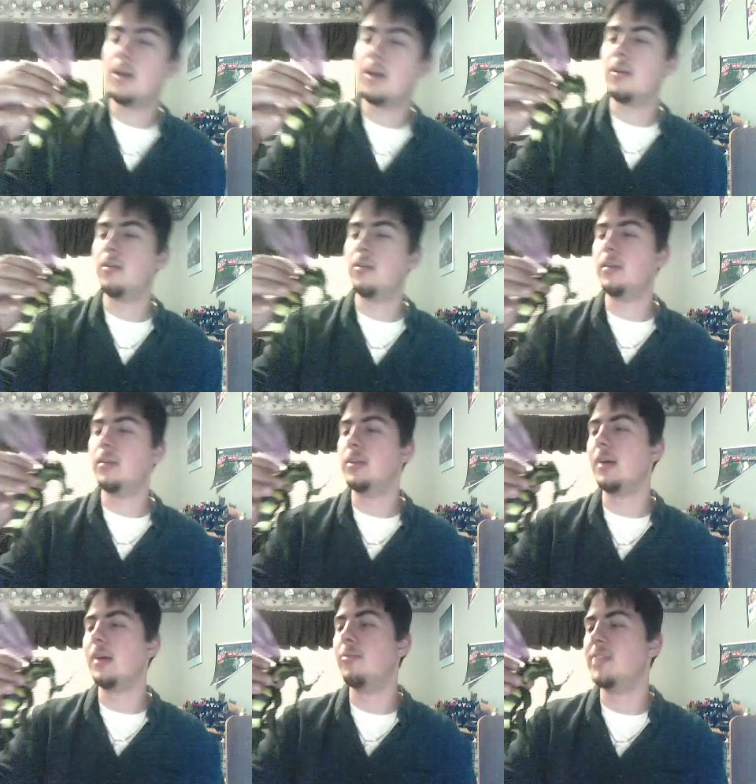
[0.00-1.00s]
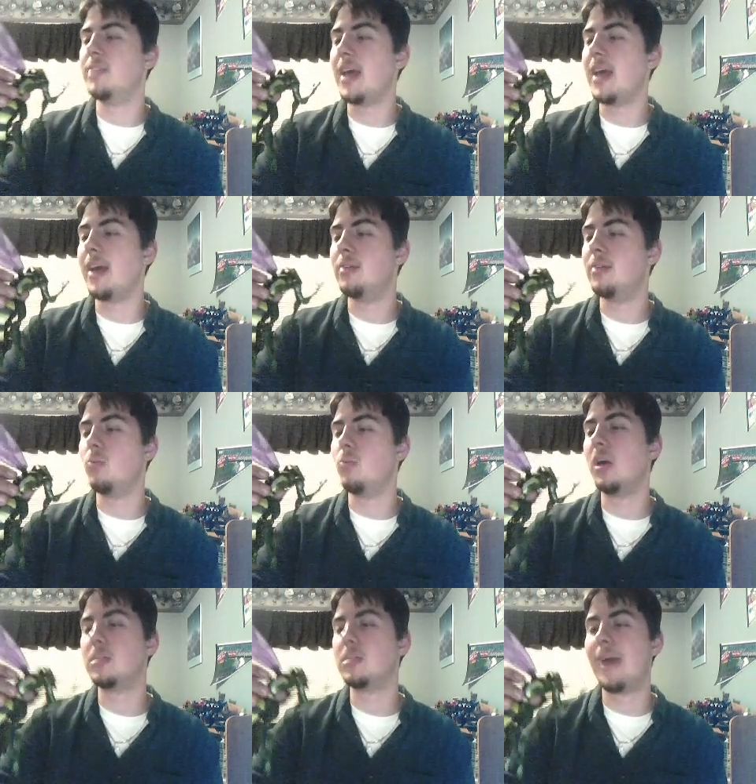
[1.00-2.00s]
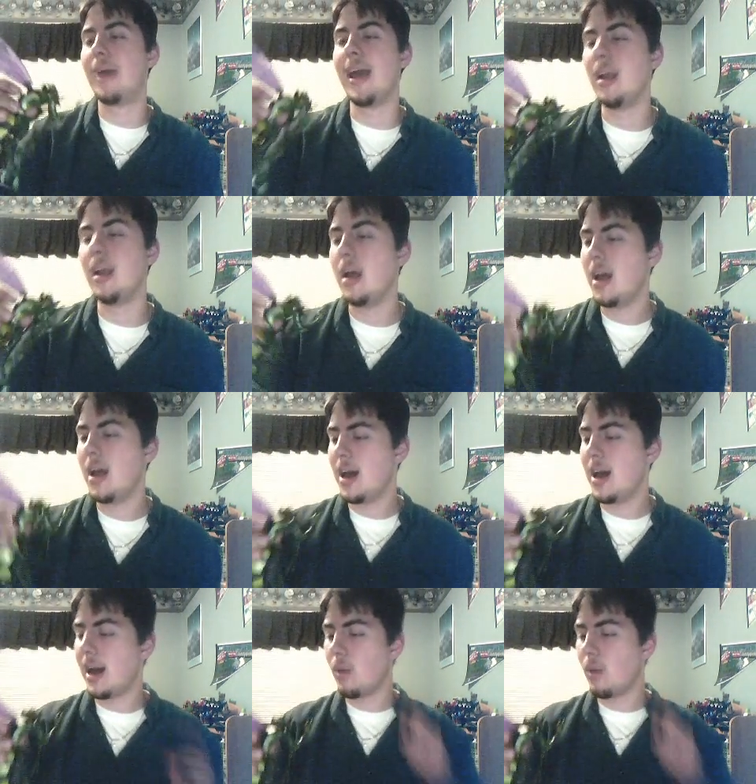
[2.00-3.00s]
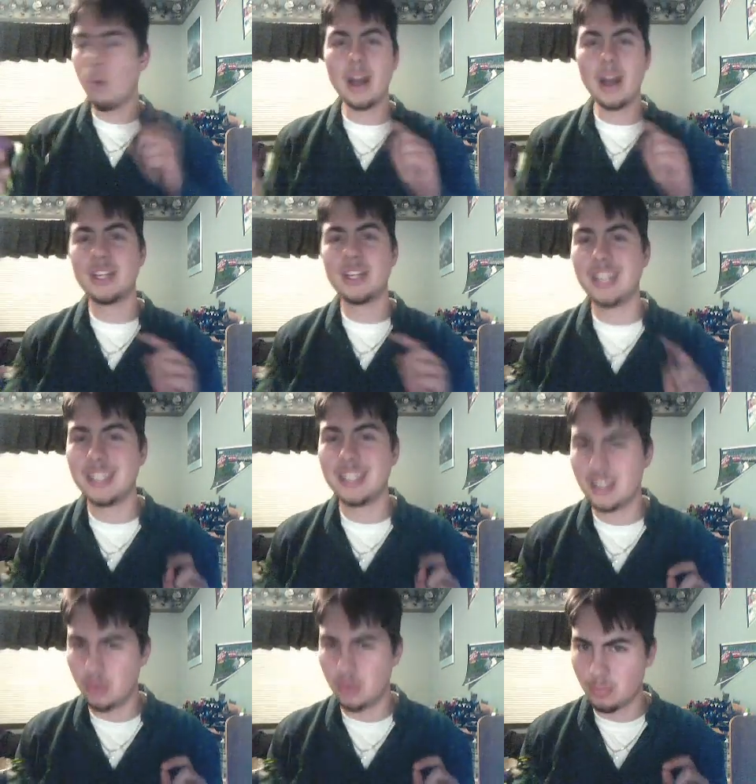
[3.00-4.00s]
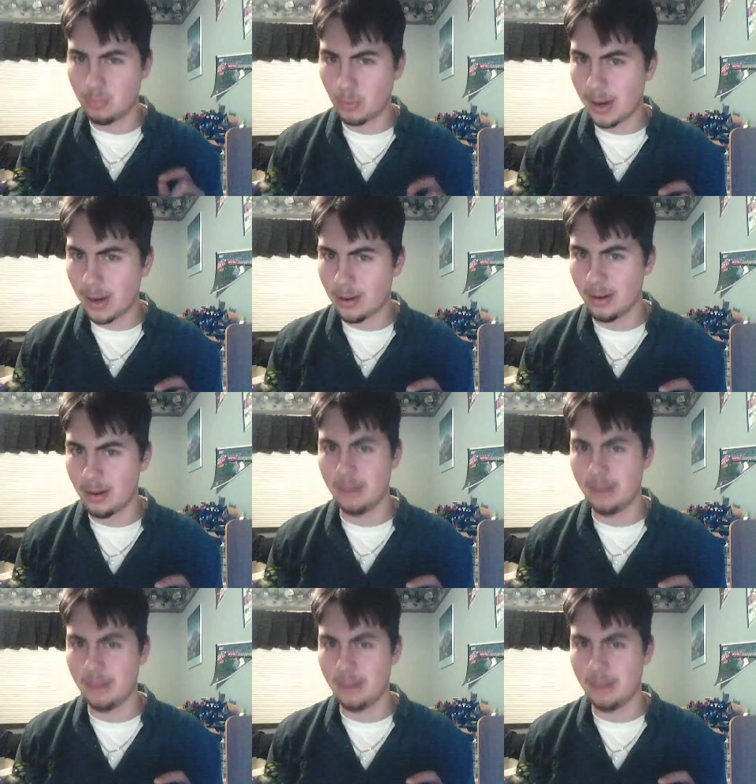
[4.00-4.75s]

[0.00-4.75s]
the top of his wasp head. I want to change that to a Predacon.